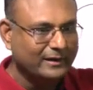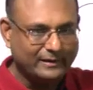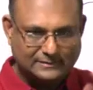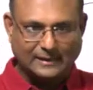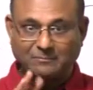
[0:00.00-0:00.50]

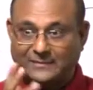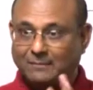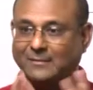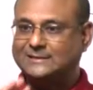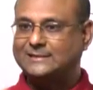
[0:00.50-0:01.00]
Something
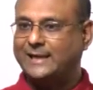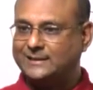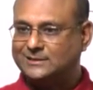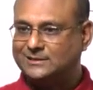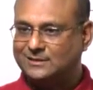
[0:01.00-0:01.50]
must
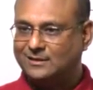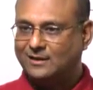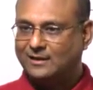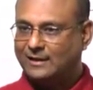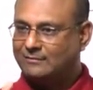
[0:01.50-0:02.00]
change.
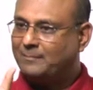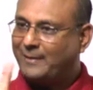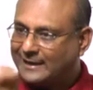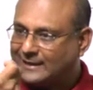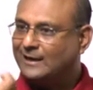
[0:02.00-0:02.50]
If the
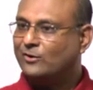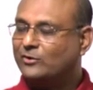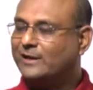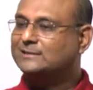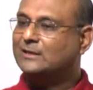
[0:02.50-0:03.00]
particle
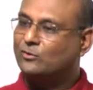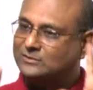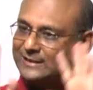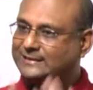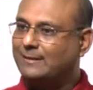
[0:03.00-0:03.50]
rotates, it looks
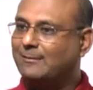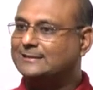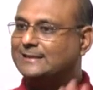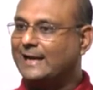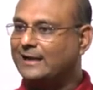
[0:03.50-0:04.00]
the same
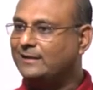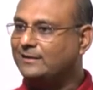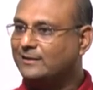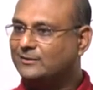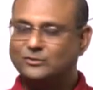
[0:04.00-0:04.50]
exactly.
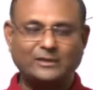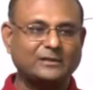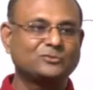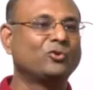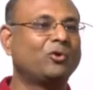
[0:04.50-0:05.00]
So there
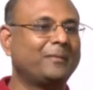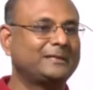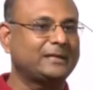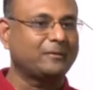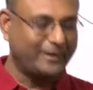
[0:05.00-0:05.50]
is no
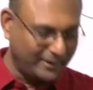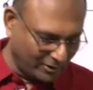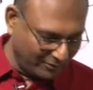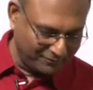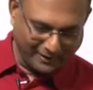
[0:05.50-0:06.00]
measurement
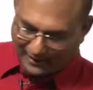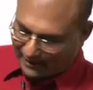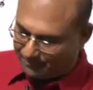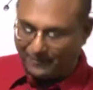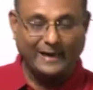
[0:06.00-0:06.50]
of a
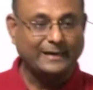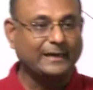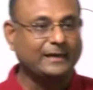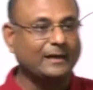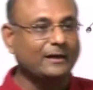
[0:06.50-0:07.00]

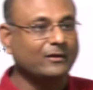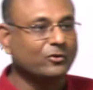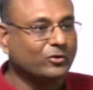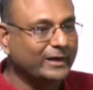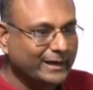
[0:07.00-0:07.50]
particle
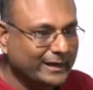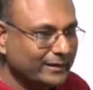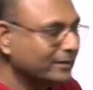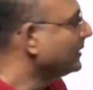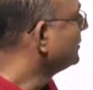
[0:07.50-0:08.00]
rotating.
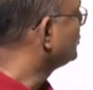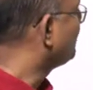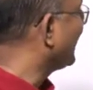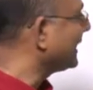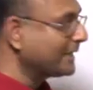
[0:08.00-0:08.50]
So
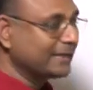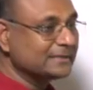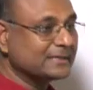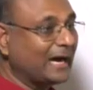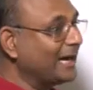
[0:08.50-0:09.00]
particles
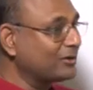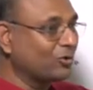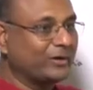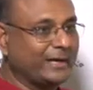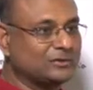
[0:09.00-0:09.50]
can't
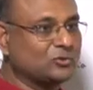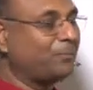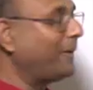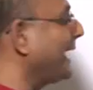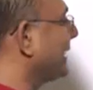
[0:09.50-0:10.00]
rotate. So
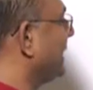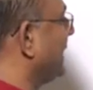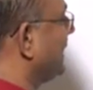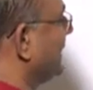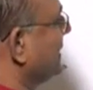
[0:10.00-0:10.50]

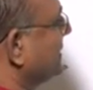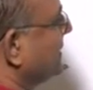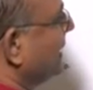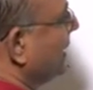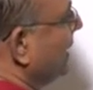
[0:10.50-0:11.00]
particles
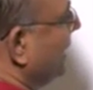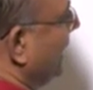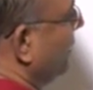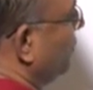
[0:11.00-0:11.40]
can